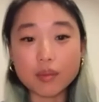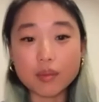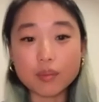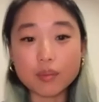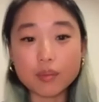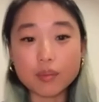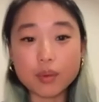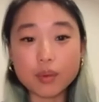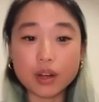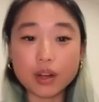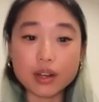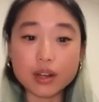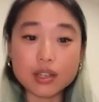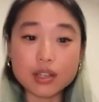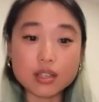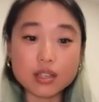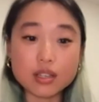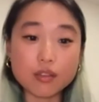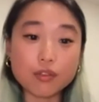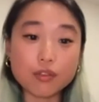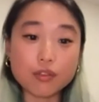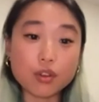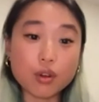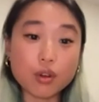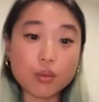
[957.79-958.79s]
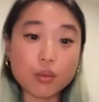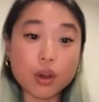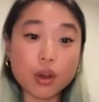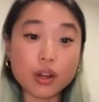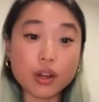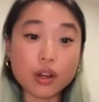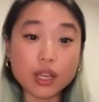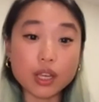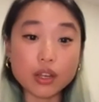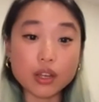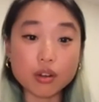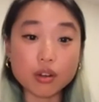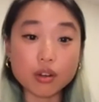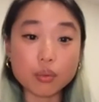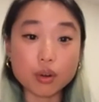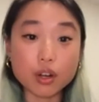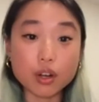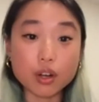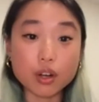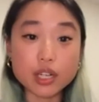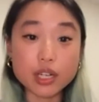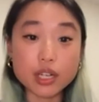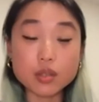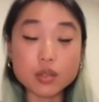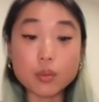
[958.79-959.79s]
Whereas if you're working on
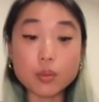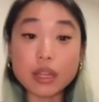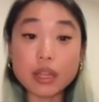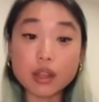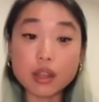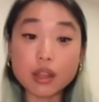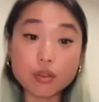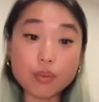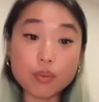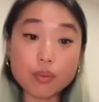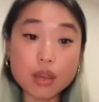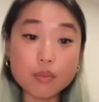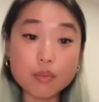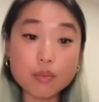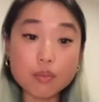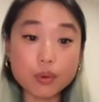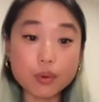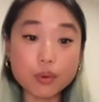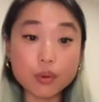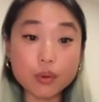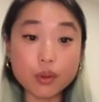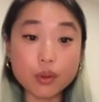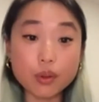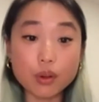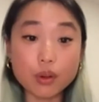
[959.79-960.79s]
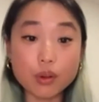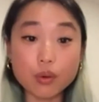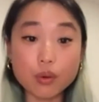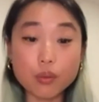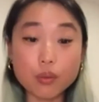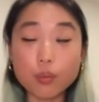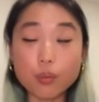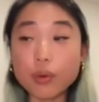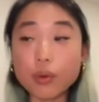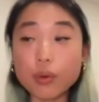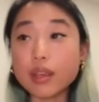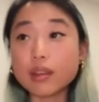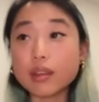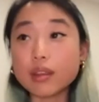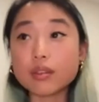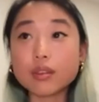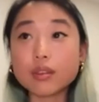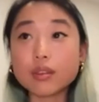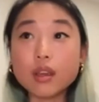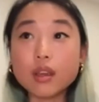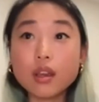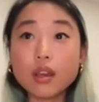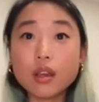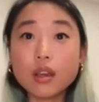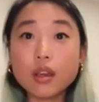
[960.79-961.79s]
projects with other people or with
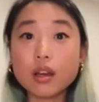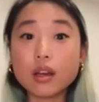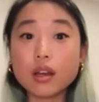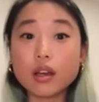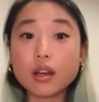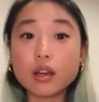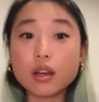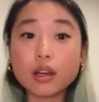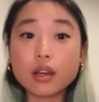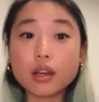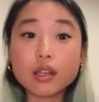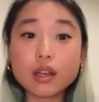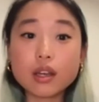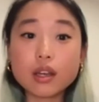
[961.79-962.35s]
a